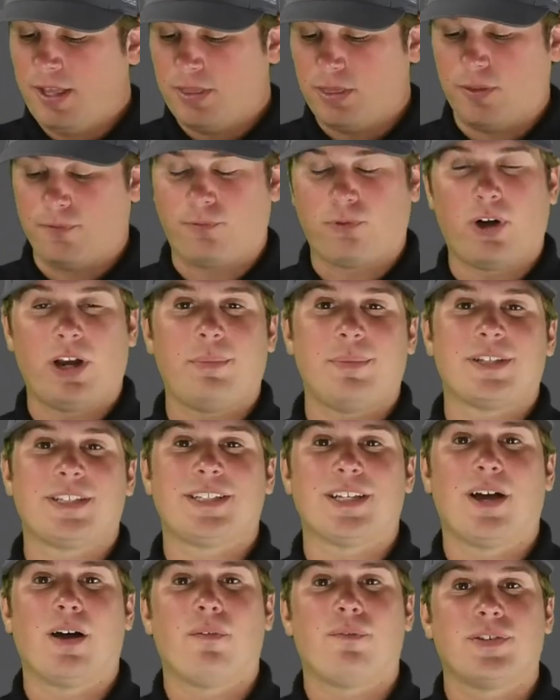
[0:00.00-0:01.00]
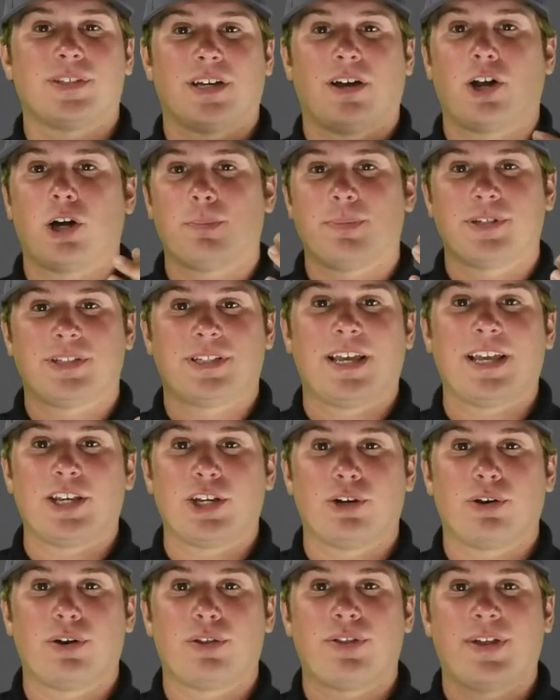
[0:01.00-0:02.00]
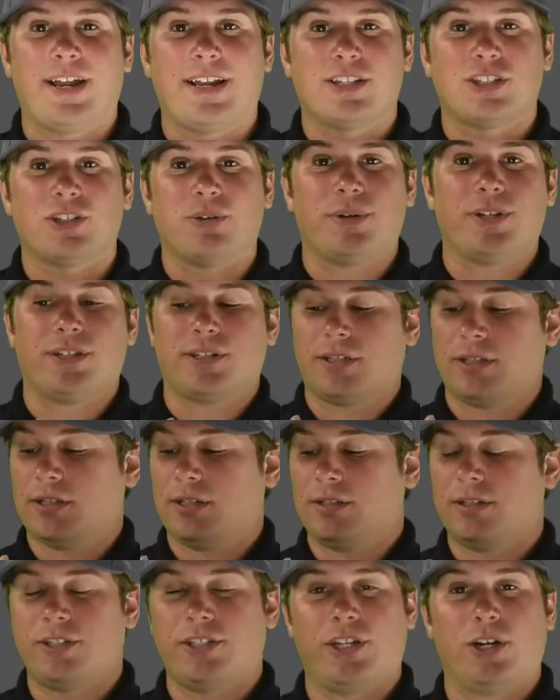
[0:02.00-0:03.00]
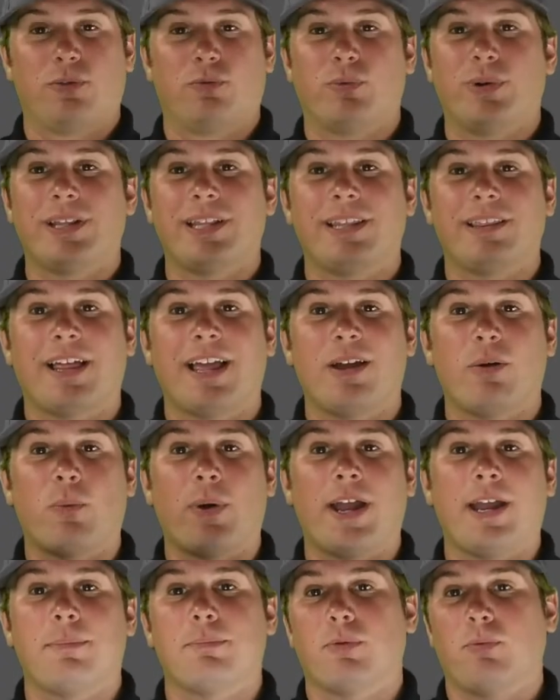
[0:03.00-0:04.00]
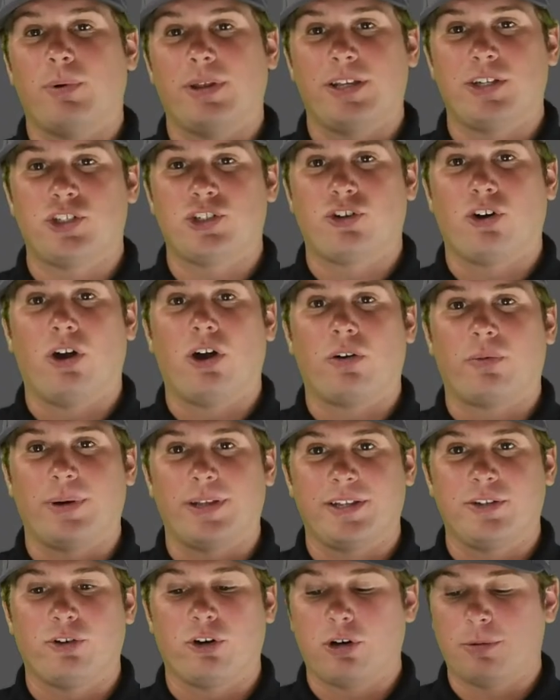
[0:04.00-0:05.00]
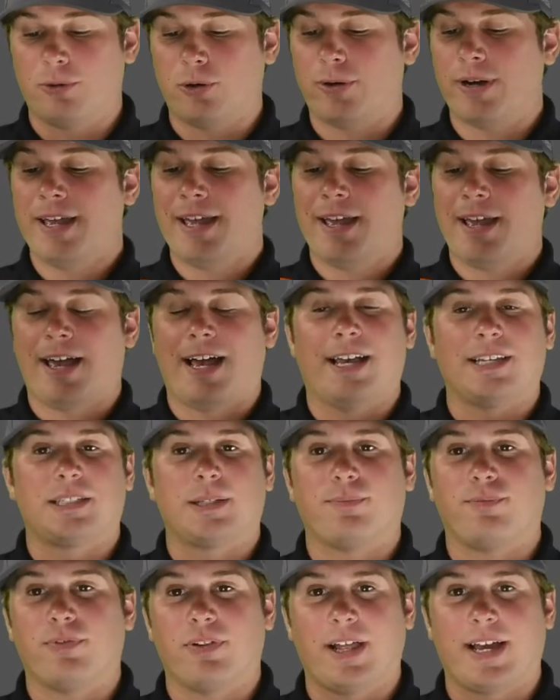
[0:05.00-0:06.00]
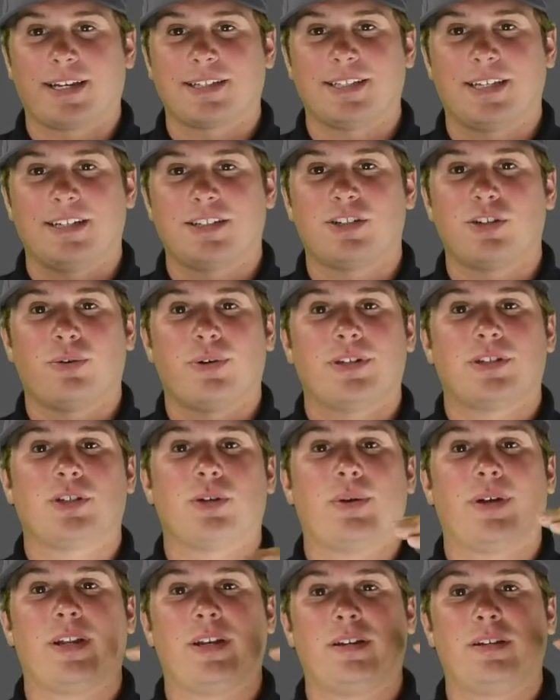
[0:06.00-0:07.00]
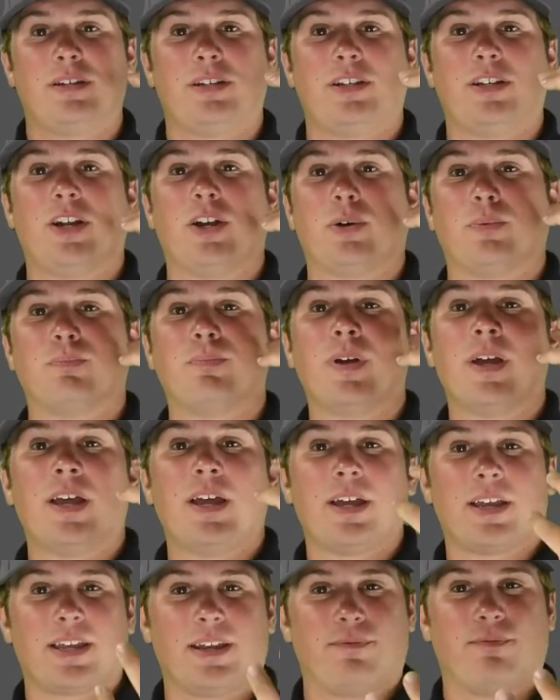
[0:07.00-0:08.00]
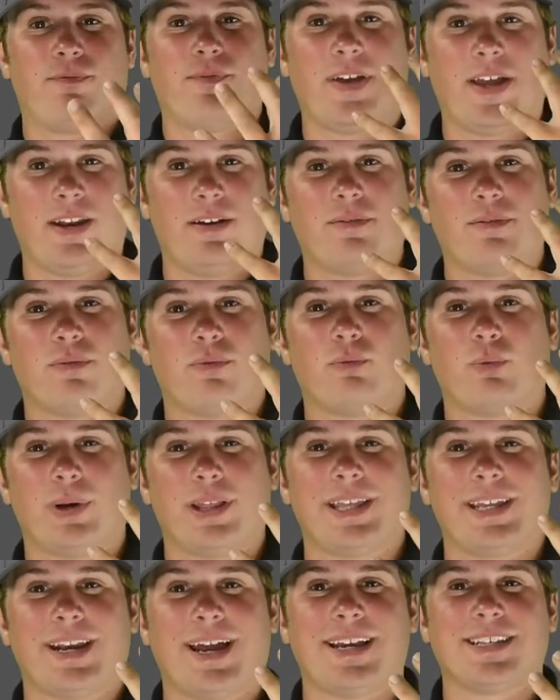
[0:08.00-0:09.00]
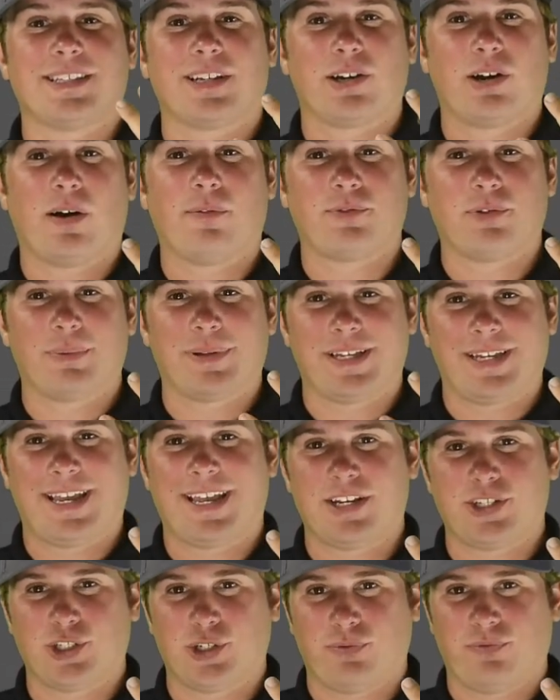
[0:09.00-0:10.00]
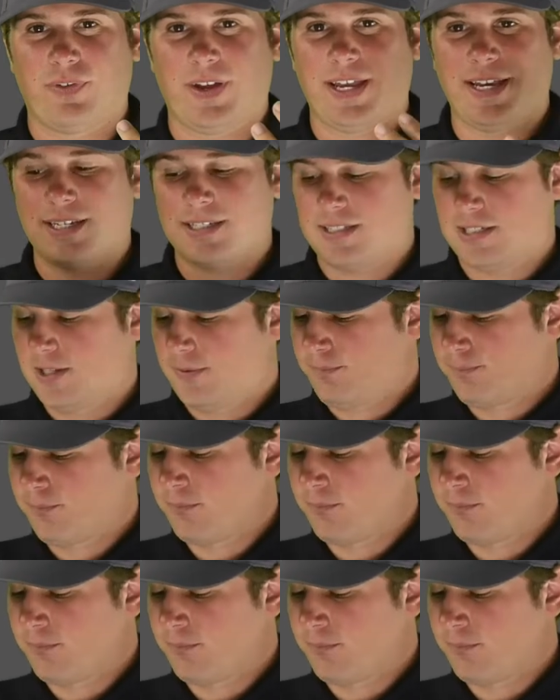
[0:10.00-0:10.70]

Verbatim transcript: The frame itself is 100% urethane, so it's you know really lightweight but really strong, really durable. Has some flex into it, so it you know can fit really nice and comfortably against your face.